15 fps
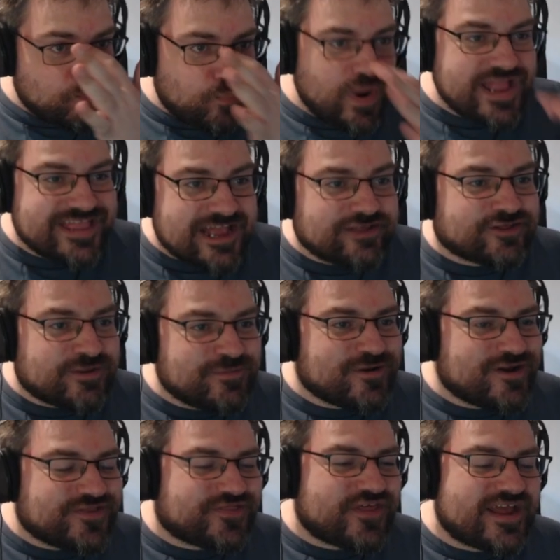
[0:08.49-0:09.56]
we did some
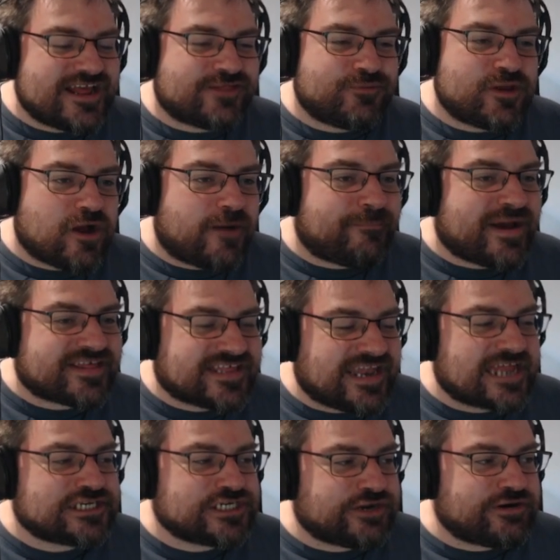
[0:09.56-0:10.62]
good things. We got past the
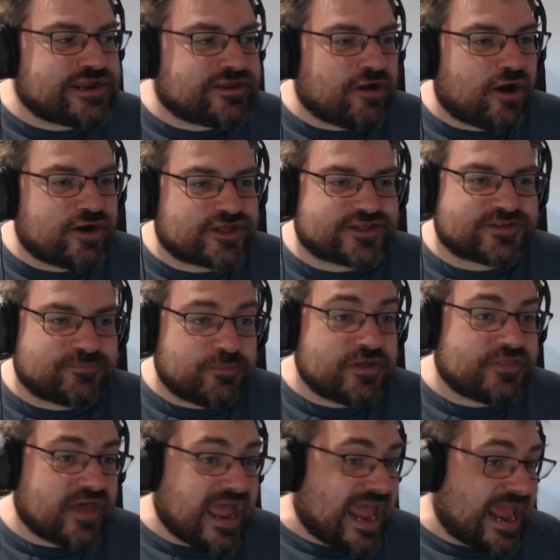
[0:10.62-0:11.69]
legendary dogs
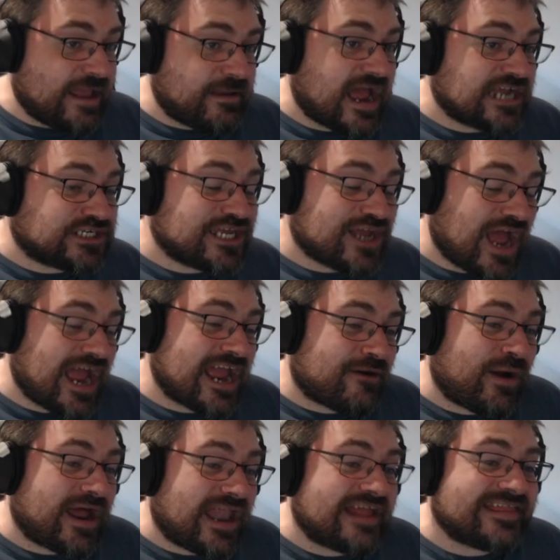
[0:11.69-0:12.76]
with actually I
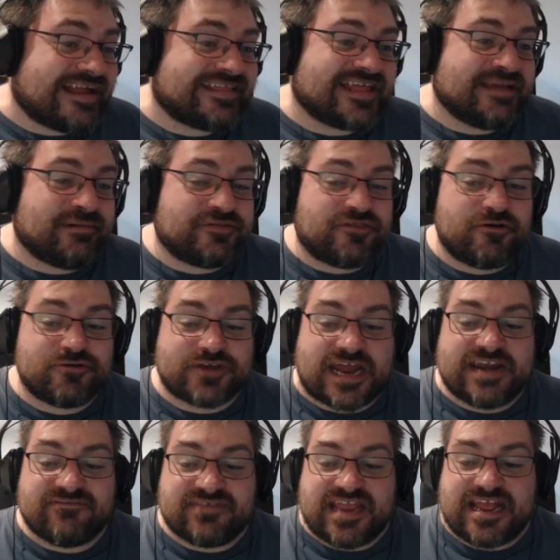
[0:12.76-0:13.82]
quite liked that team. I thought it was
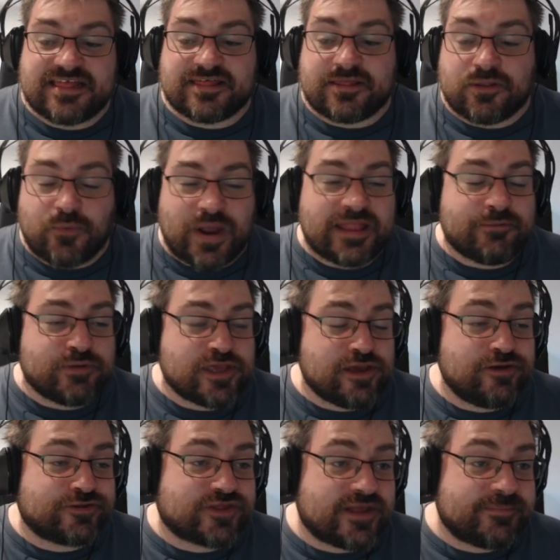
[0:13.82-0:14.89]
kind of neat the way that we
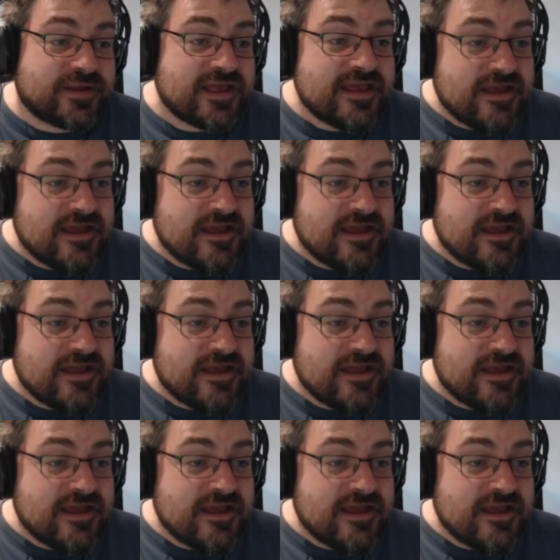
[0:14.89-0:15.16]
used them.